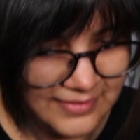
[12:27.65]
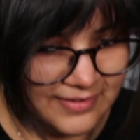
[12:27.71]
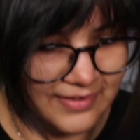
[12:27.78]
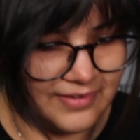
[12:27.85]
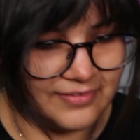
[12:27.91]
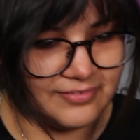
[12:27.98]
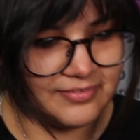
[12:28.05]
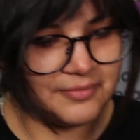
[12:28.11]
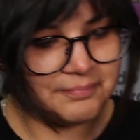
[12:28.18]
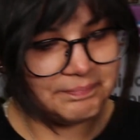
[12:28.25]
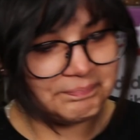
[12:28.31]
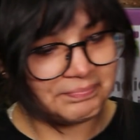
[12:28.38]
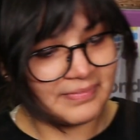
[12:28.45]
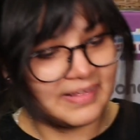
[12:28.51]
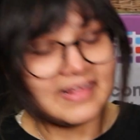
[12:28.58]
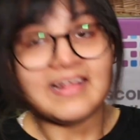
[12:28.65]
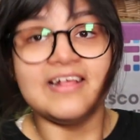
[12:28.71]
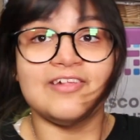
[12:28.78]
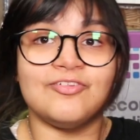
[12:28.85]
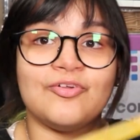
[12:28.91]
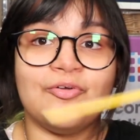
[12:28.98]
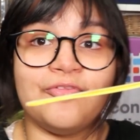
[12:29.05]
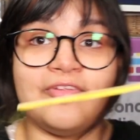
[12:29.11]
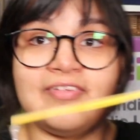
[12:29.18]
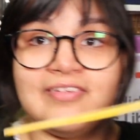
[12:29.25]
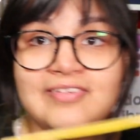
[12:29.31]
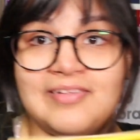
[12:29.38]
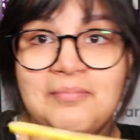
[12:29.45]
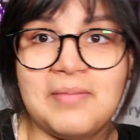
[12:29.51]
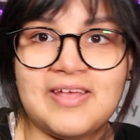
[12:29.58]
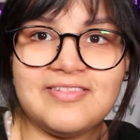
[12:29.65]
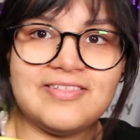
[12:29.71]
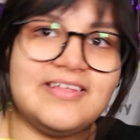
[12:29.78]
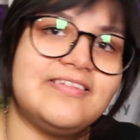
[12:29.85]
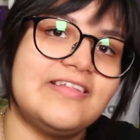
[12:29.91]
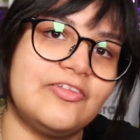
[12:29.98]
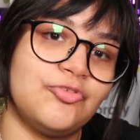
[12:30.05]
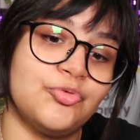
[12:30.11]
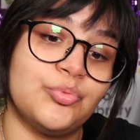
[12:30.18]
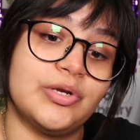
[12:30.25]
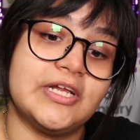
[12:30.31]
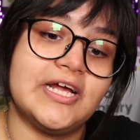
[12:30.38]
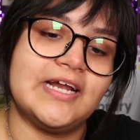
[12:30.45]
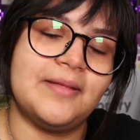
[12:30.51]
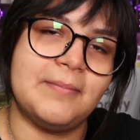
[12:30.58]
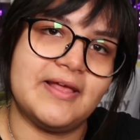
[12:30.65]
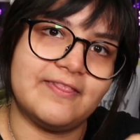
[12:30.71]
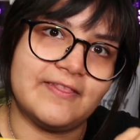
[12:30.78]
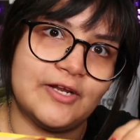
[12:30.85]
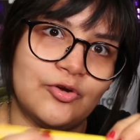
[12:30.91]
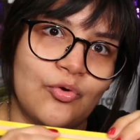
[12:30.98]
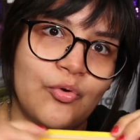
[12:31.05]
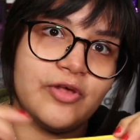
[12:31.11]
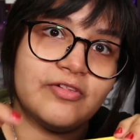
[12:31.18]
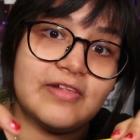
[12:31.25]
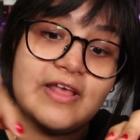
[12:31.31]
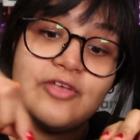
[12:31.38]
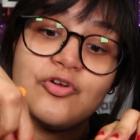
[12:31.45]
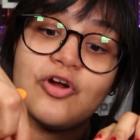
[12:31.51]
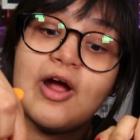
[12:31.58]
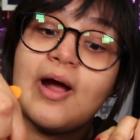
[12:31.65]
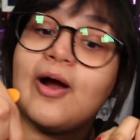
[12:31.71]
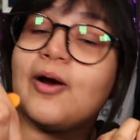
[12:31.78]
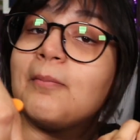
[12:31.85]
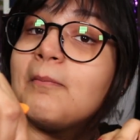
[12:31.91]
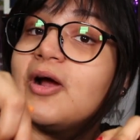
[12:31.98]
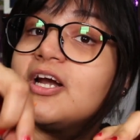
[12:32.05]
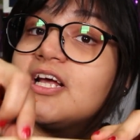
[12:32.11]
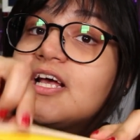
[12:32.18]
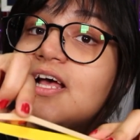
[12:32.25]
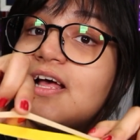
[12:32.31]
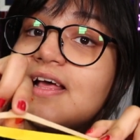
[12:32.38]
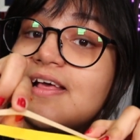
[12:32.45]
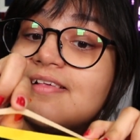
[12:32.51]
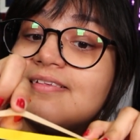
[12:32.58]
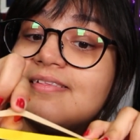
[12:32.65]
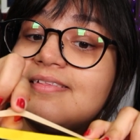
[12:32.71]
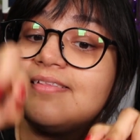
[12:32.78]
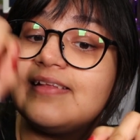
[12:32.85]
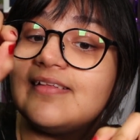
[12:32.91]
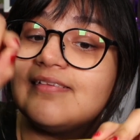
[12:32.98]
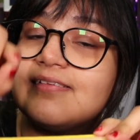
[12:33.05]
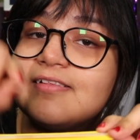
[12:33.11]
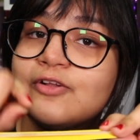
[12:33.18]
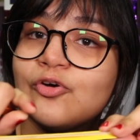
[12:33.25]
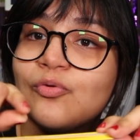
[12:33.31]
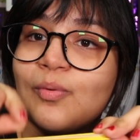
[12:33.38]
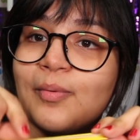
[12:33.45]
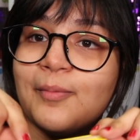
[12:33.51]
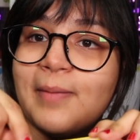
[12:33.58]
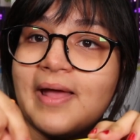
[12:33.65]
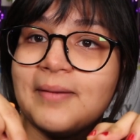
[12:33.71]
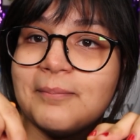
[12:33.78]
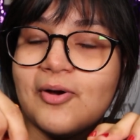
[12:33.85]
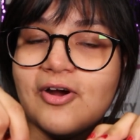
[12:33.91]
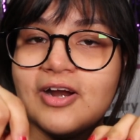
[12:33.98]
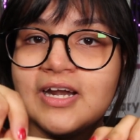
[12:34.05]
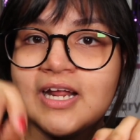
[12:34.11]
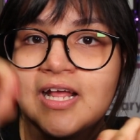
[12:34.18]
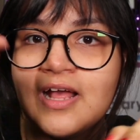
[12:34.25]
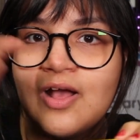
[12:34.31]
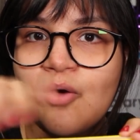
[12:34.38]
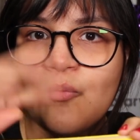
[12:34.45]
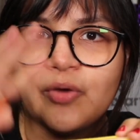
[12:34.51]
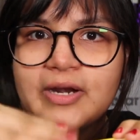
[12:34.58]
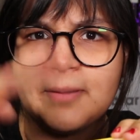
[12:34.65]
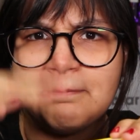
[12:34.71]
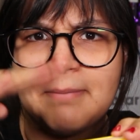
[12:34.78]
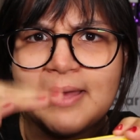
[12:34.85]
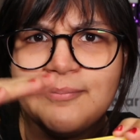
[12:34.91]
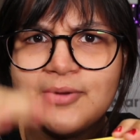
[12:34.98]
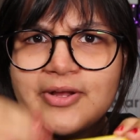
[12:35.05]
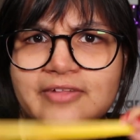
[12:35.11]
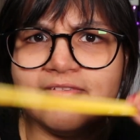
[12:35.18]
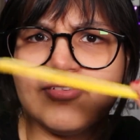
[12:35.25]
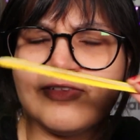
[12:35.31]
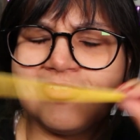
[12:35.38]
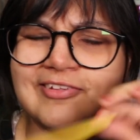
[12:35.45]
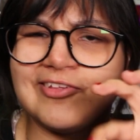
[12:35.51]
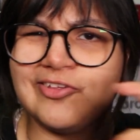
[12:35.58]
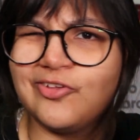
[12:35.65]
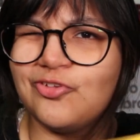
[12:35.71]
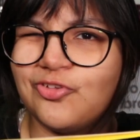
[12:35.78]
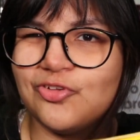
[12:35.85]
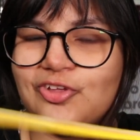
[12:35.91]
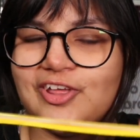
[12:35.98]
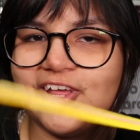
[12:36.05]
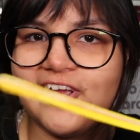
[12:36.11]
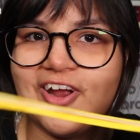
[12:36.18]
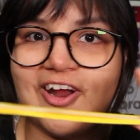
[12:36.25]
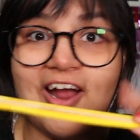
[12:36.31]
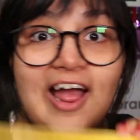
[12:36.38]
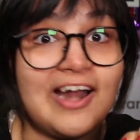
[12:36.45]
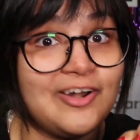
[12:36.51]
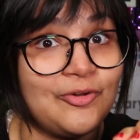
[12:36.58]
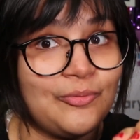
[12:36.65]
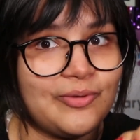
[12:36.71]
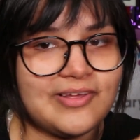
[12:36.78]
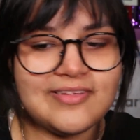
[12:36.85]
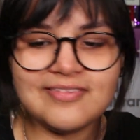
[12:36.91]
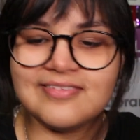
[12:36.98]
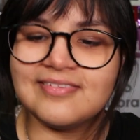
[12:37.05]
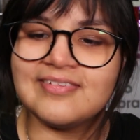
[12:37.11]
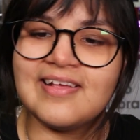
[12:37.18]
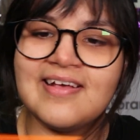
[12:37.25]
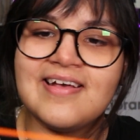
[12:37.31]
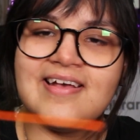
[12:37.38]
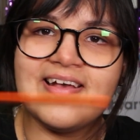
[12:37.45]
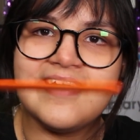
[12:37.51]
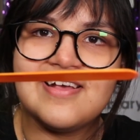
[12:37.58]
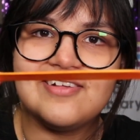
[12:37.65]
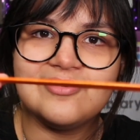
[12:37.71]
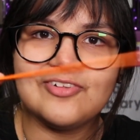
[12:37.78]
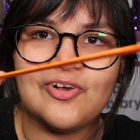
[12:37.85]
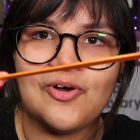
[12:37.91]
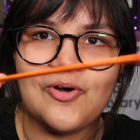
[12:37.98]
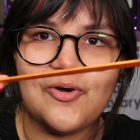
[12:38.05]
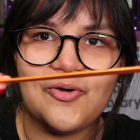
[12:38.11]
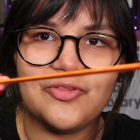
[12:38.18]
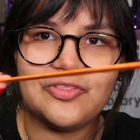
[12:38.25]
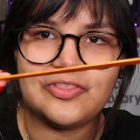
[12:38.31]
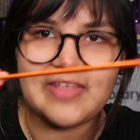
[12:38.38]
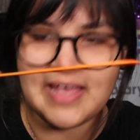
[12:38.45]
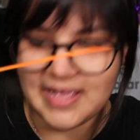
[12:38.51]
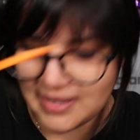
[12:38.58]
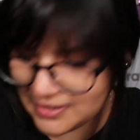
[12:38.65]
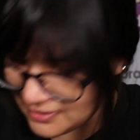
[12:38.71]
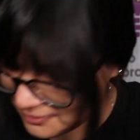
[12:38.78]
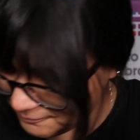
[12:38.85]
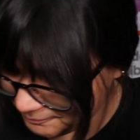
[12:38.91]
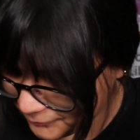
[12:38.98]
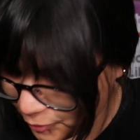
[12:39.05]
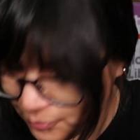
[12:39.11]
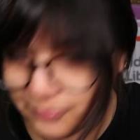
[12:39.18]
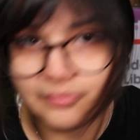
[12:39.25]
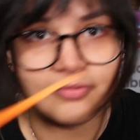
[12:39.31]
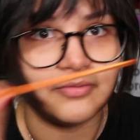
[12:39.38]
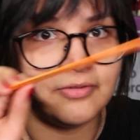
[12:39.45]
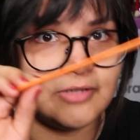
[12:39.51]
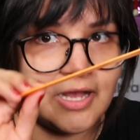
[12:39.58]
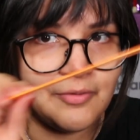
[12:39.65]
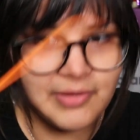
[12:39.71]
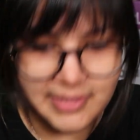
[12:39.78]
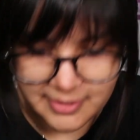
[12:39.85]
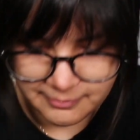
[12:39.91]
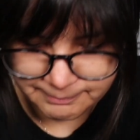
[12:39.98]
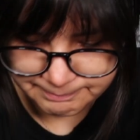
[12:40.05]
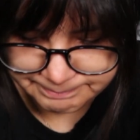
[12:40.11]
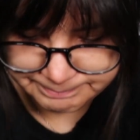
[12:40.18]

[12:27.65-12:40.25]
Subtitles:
Awesome. So this is the main thing that's really gonna make the noise in your harmonica, is this little rubber band part. When it vibrates, you should hear a noise. So then, oops, not quite yet.